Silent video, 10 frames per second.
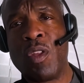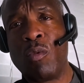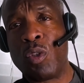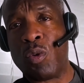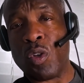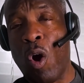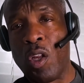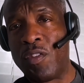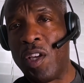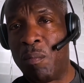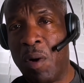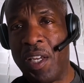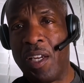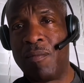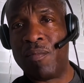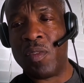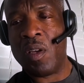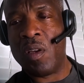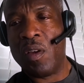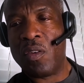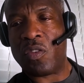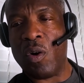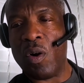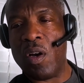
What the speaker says: which was all of their money. So